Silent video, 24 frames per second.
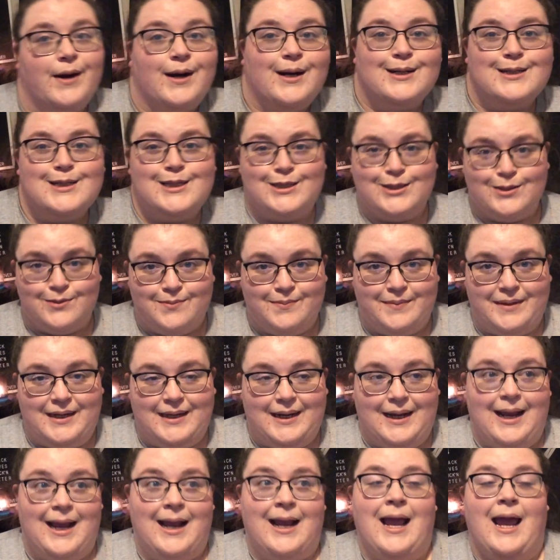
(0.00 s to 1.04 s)
her Zoom
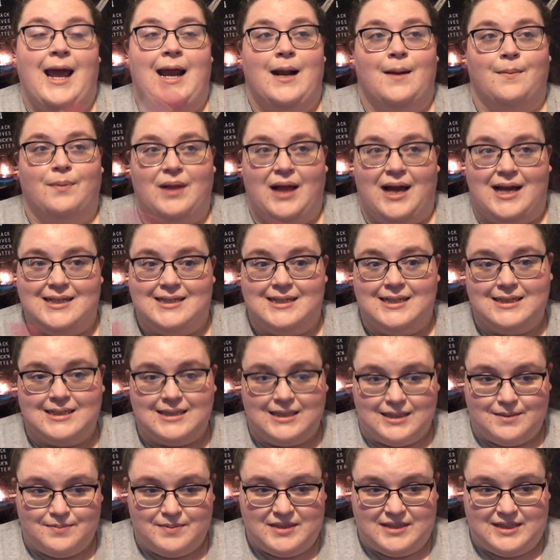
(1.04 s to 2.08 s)
meeting and applies this
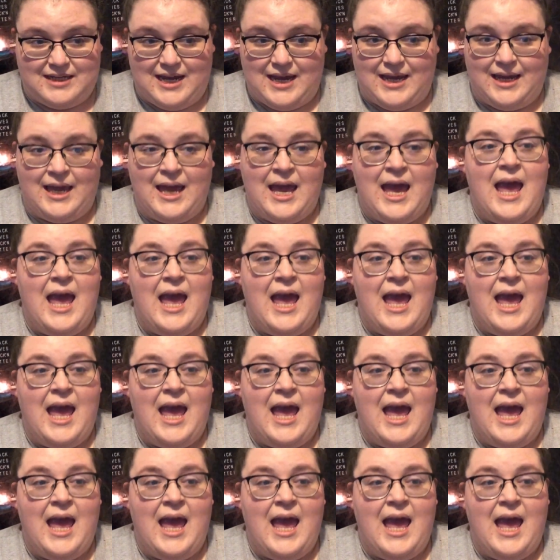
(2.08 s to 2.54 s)
lipstick.